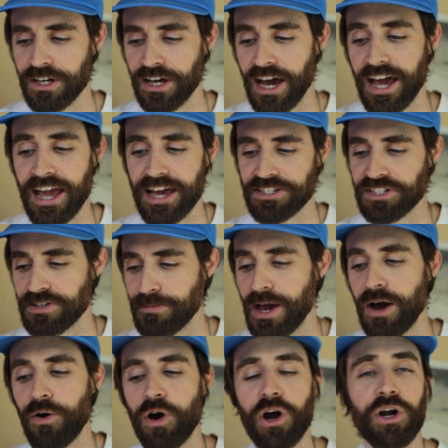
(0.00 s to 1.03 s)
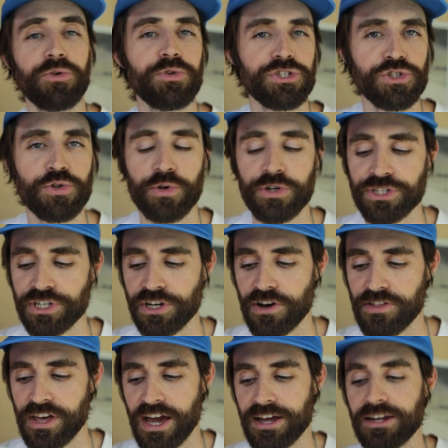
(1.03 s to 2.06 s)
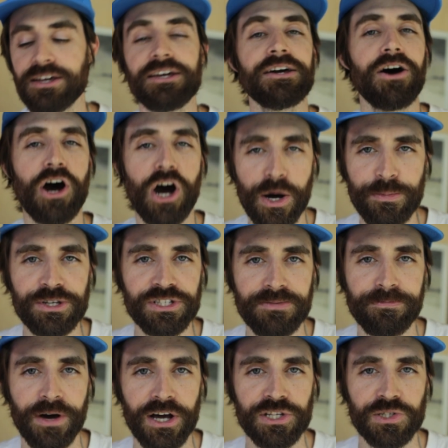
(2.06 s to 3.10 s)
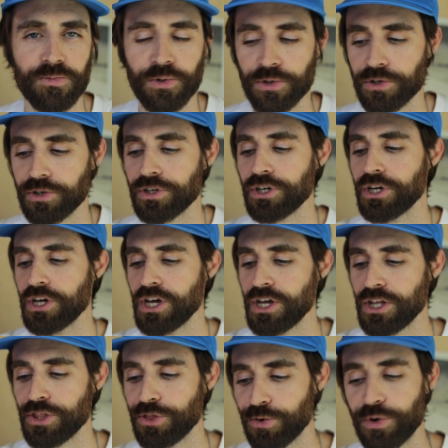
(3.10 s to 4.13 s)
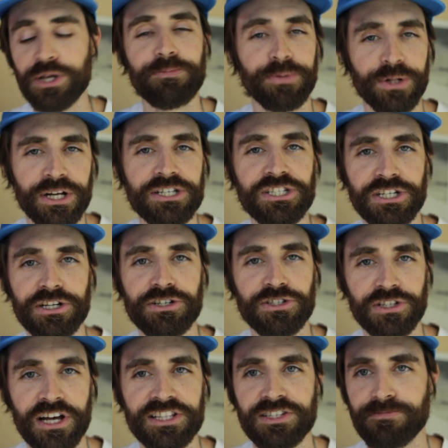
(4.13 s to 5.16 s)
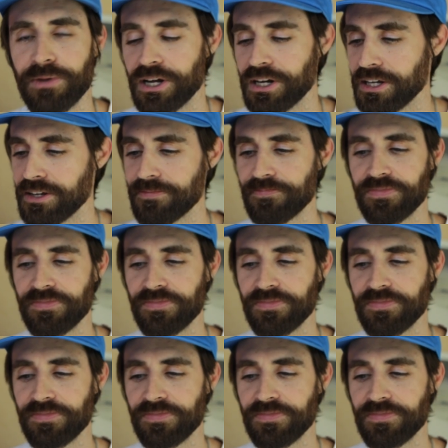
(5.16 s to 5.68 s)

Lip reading: I asked him how hard was sourcing all that. Almost impossible. 3+ years, lots of money.